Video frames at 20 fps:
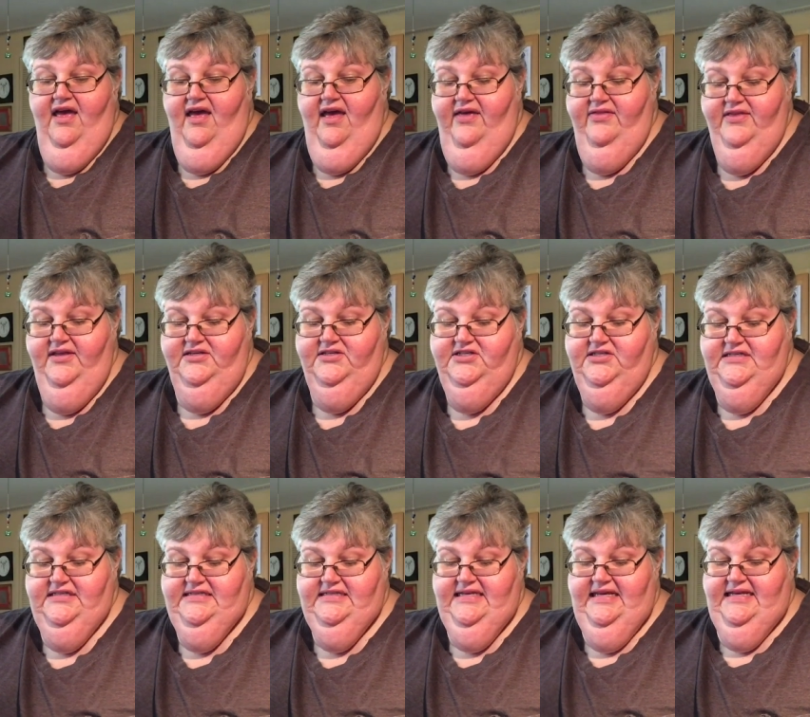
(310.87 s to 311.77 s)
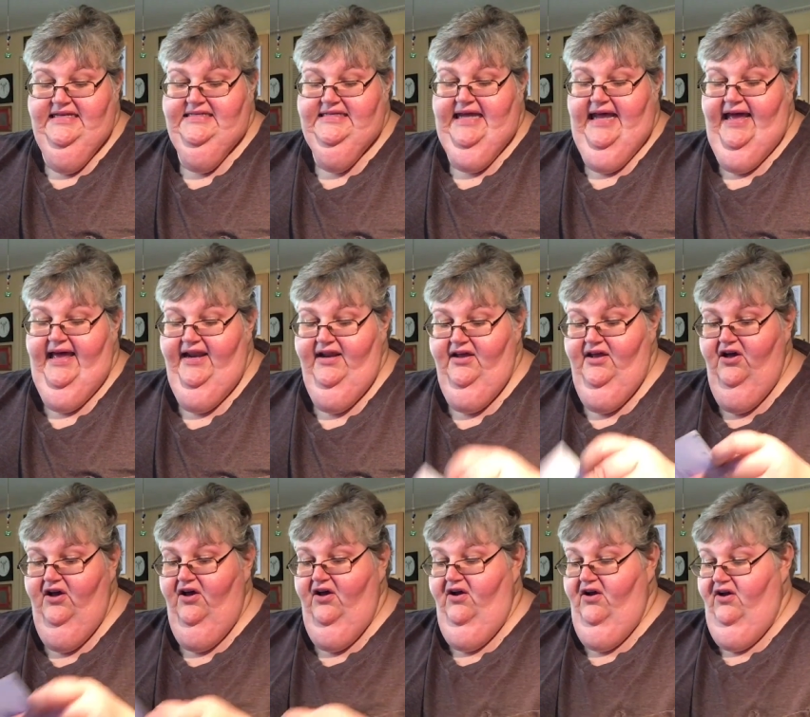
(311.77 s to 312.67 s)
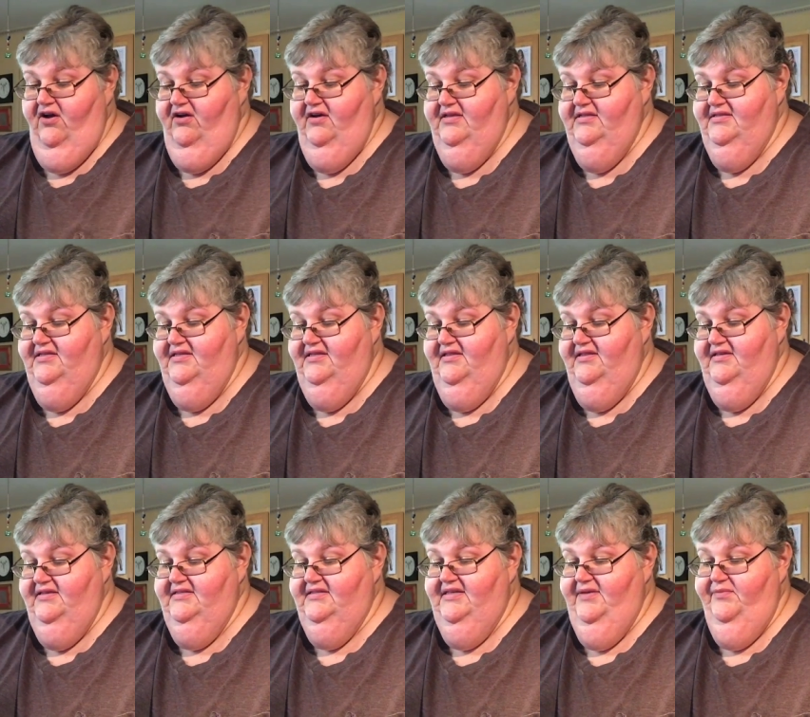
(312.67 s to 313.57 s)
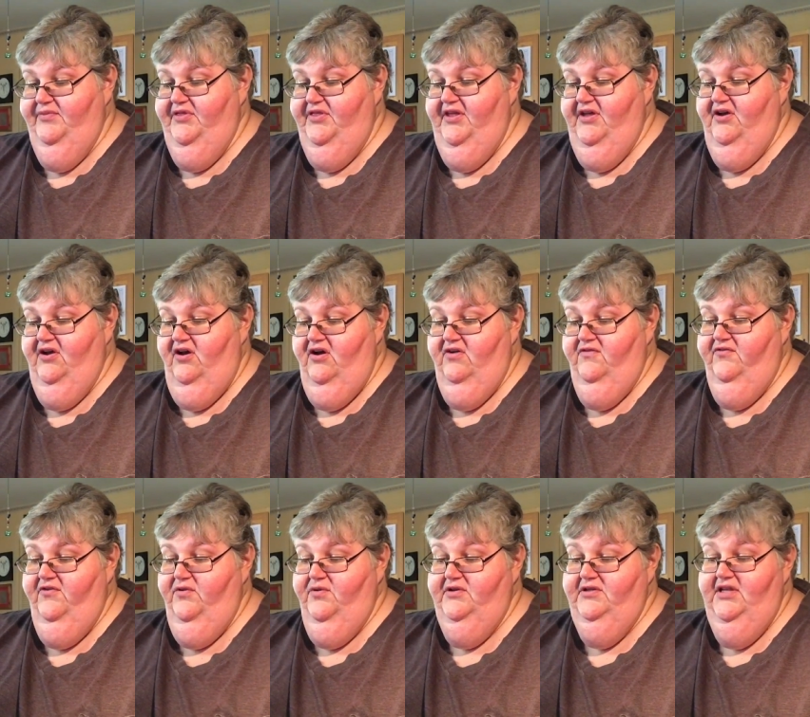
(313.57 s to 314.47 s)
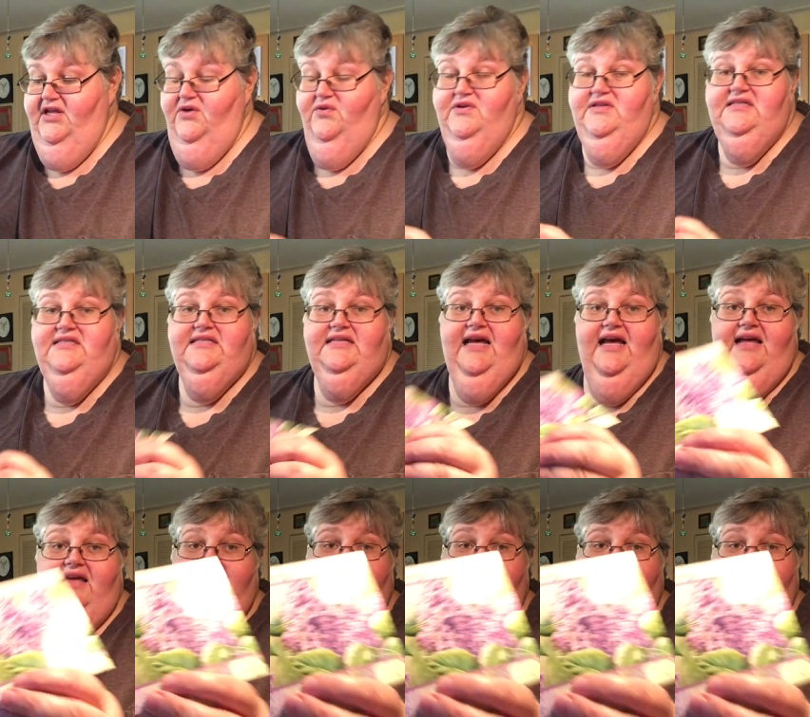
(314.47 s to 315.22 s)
And then she sent Dad a card, a sympathy card for when Lois got